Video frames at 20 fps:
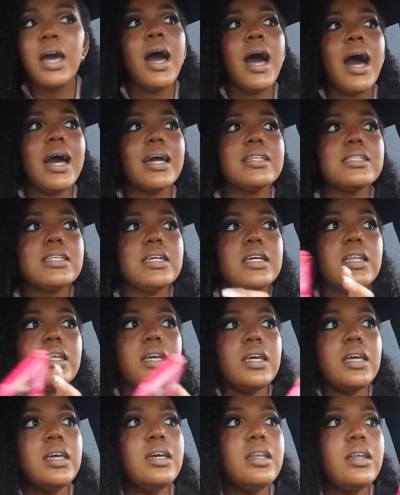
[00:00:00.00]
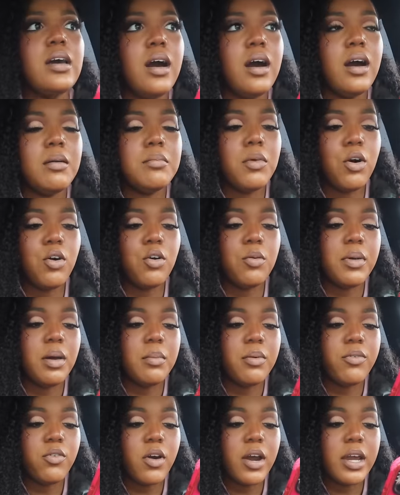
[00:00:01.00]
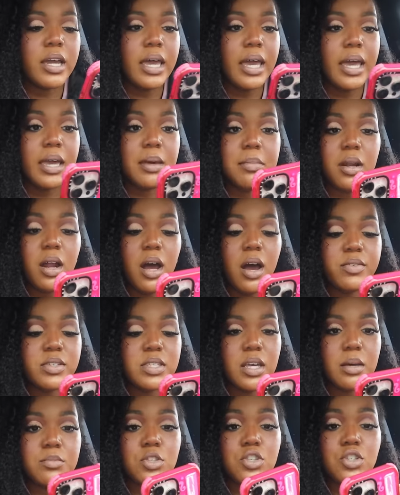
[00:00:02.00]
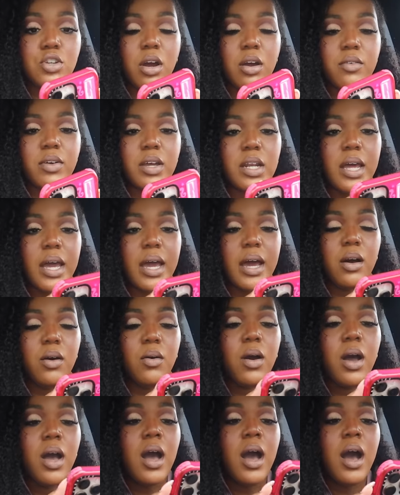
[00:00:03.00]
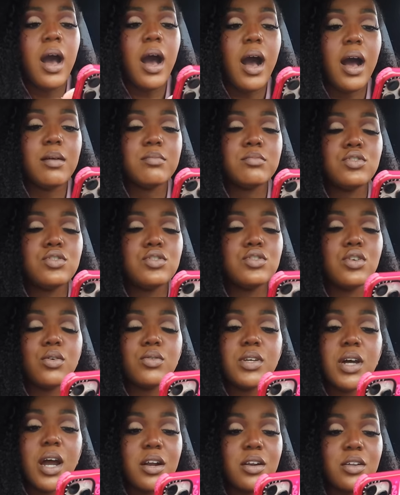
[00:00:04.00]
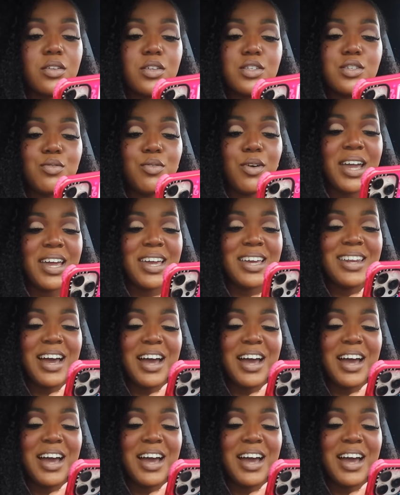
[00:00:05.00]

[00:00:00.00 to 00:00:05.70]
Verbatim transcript: I did eat oatmeal before I came, but obviously I'm starving now. I'm so tired of this rain.